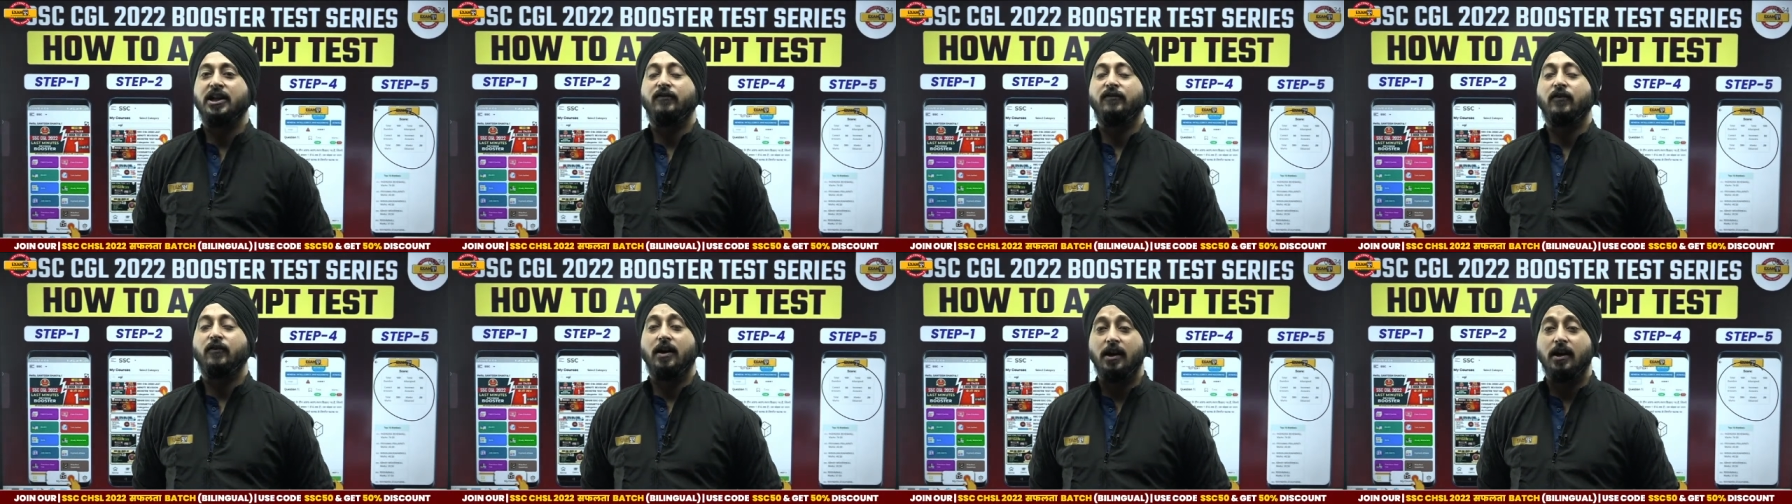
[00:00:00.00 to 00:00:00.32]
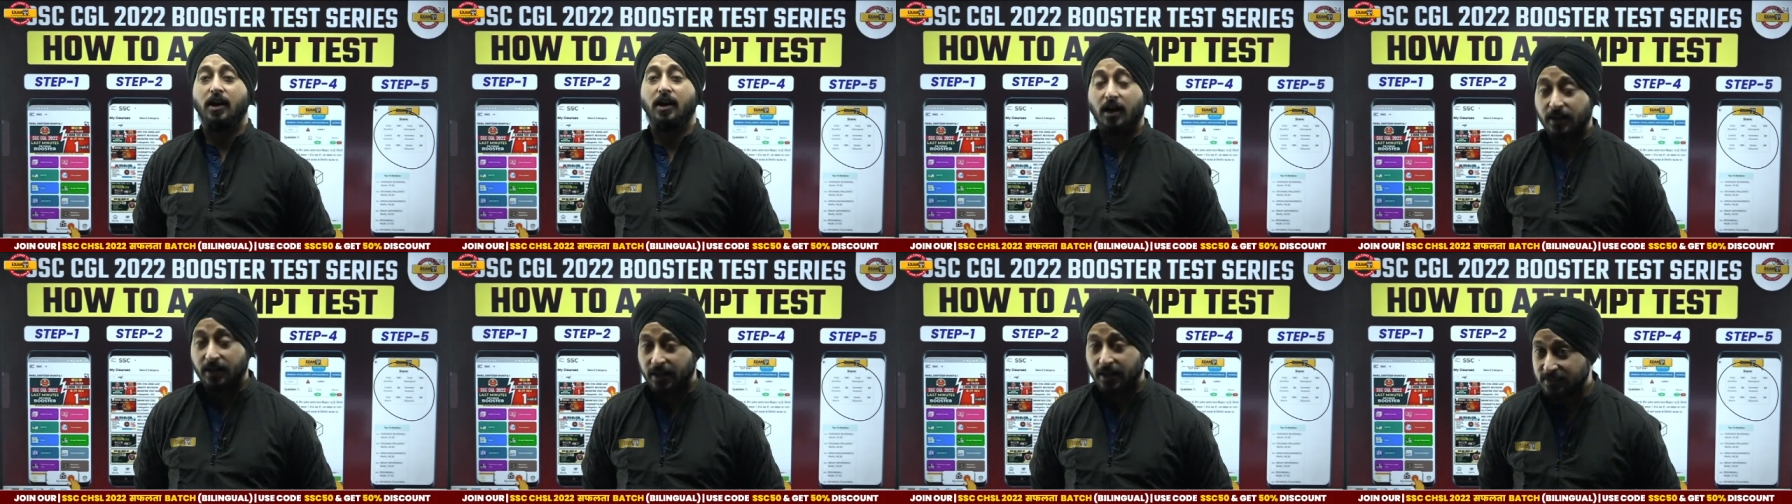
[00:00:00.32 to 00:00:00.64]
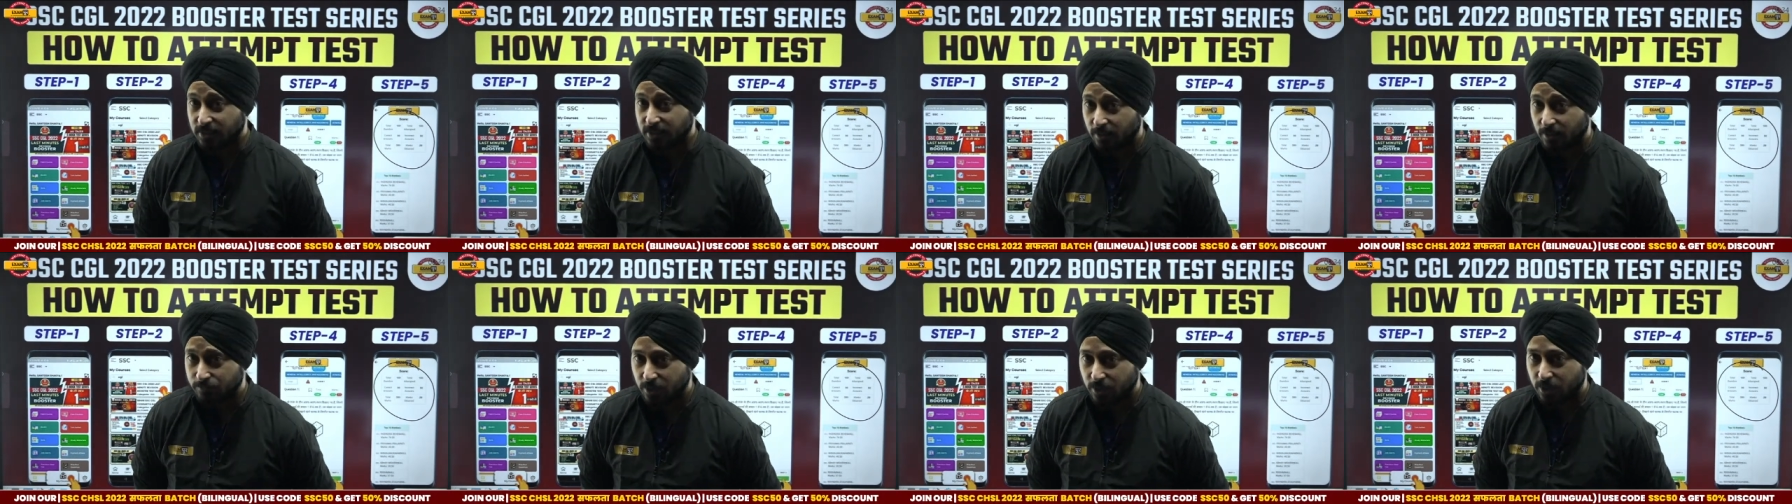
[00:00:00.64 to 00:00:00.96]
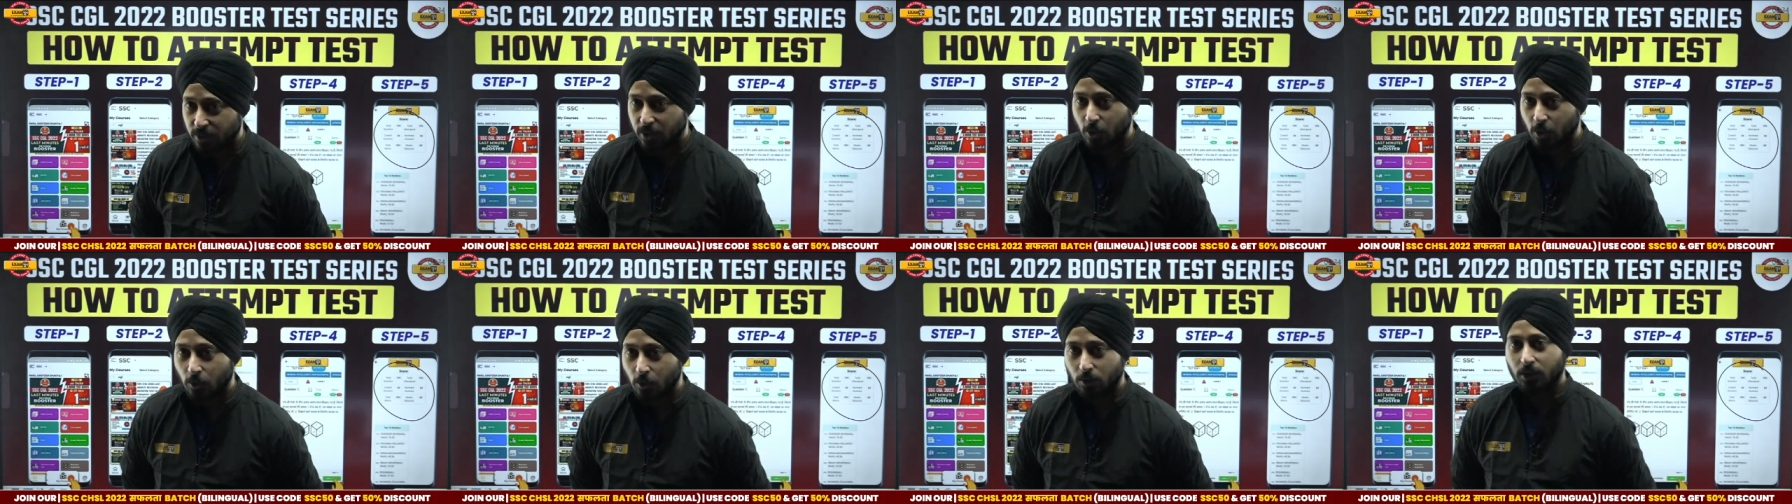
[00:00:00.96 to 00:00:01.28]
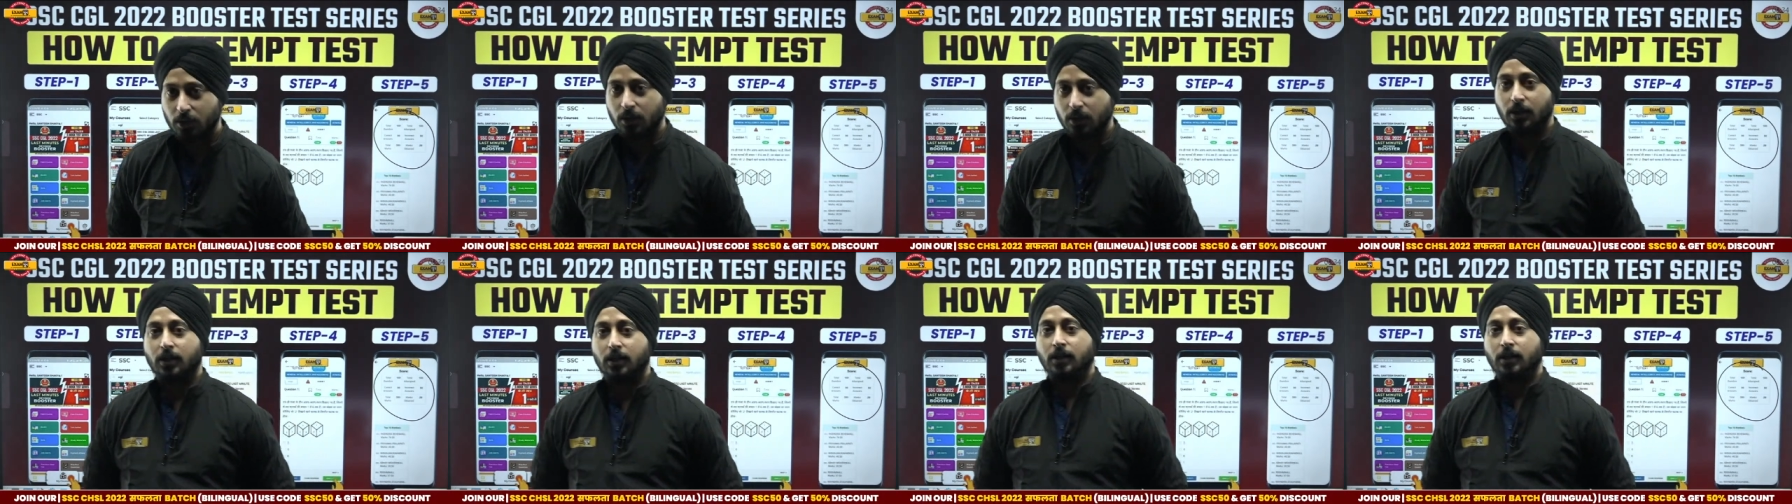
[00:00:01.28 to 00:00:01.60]
if you're learning something new,
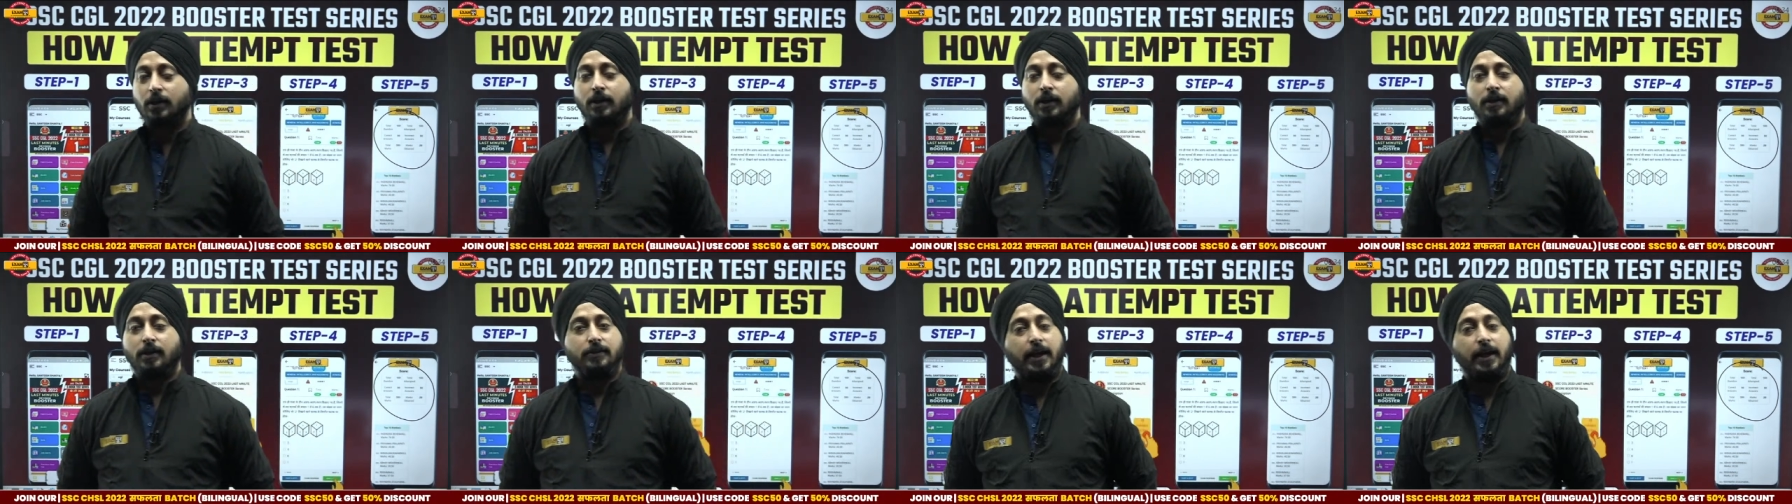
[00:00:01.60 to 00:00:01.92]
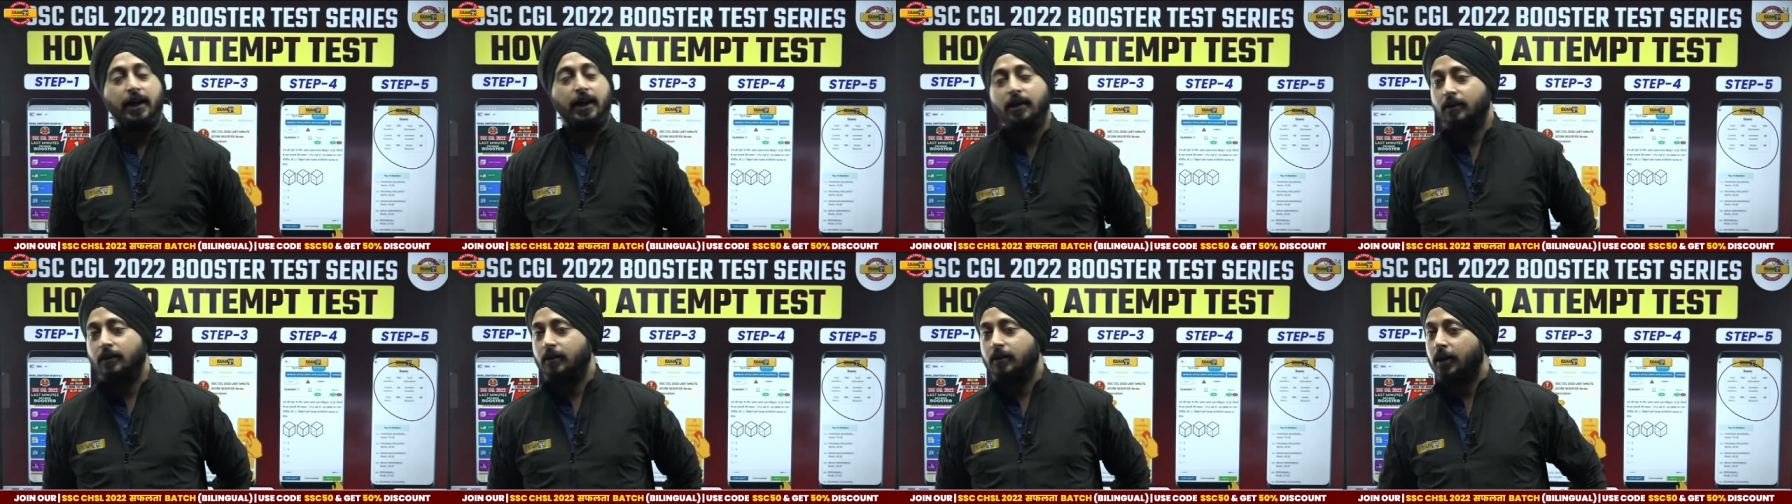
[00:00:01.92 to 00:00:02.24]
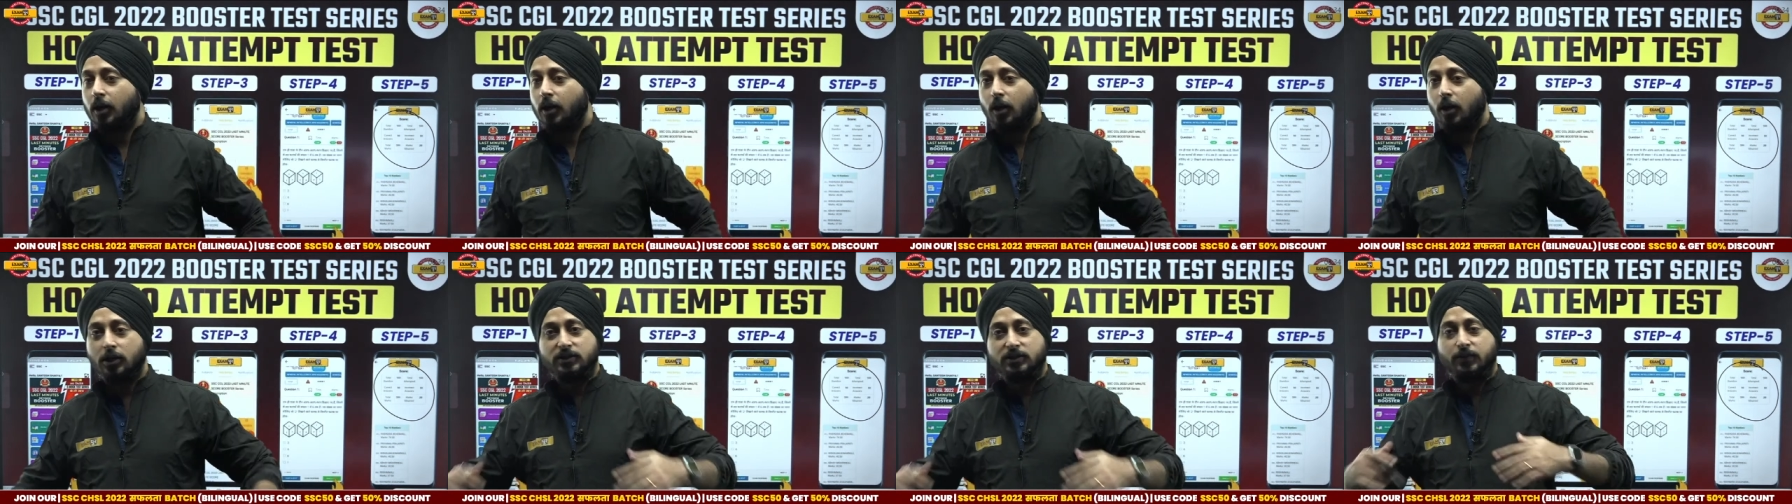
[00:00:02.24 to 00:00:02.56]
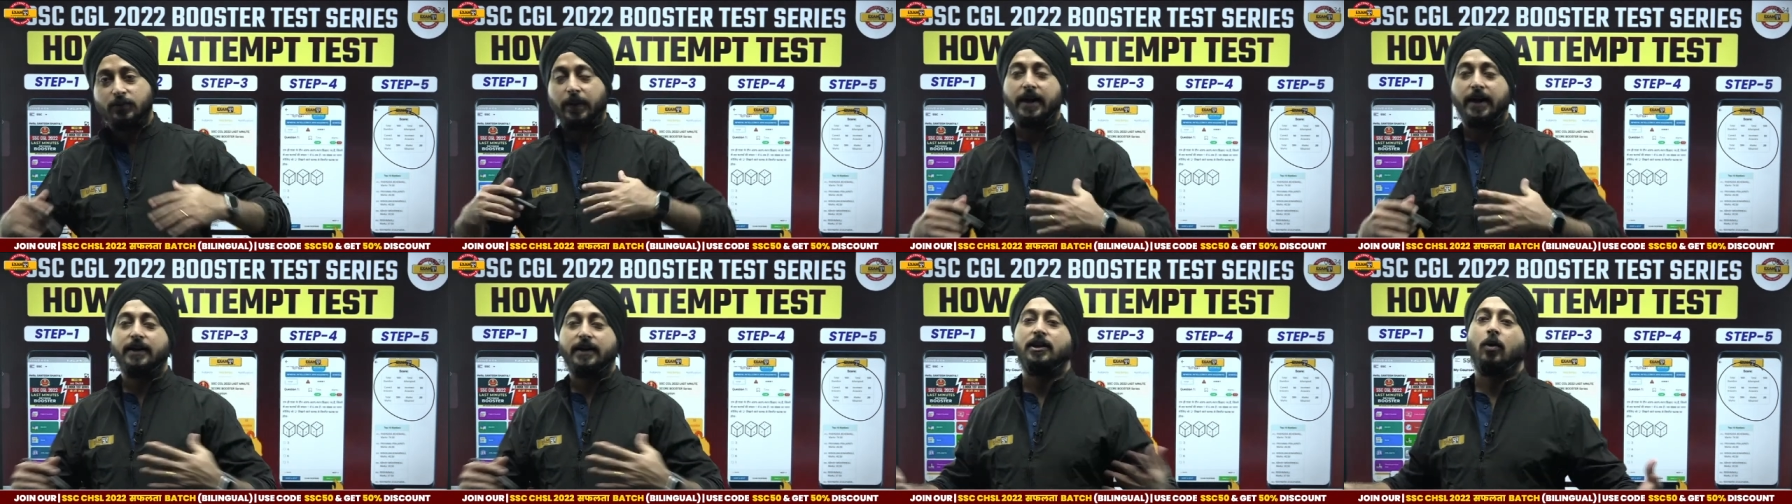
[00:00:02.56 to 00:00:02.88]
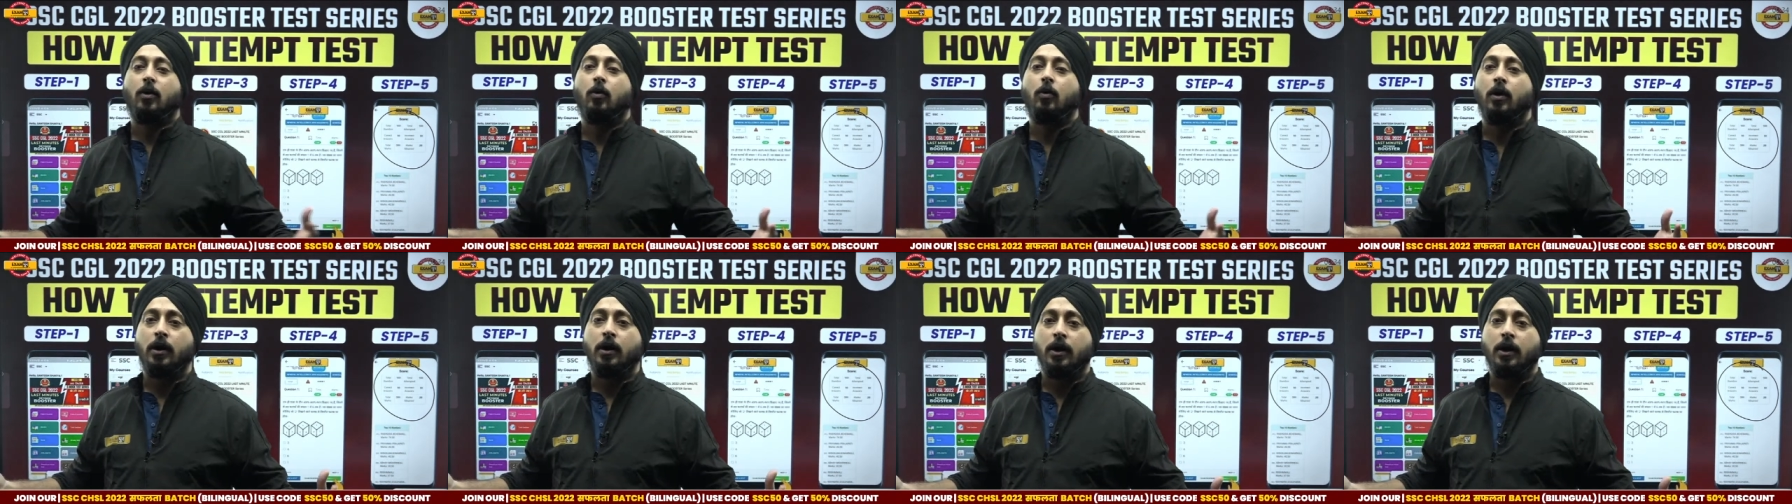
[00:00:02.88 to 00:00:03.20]
then you know spread
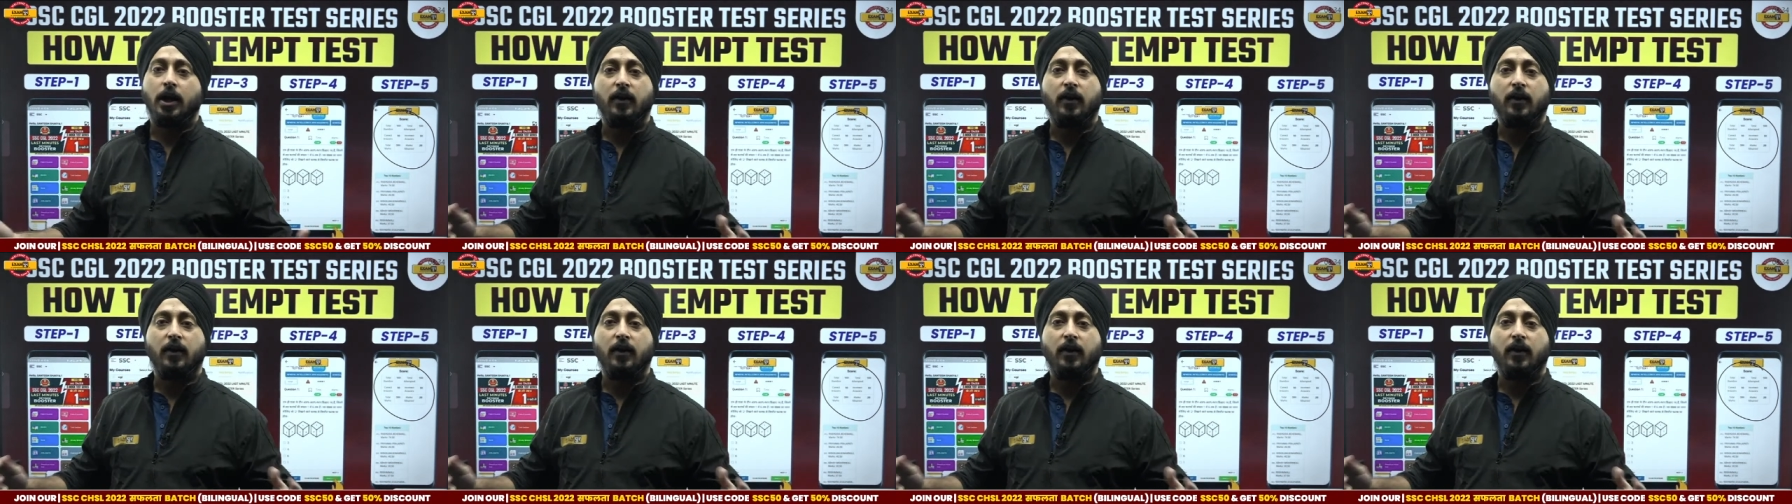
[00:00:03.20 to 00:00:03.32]
the word.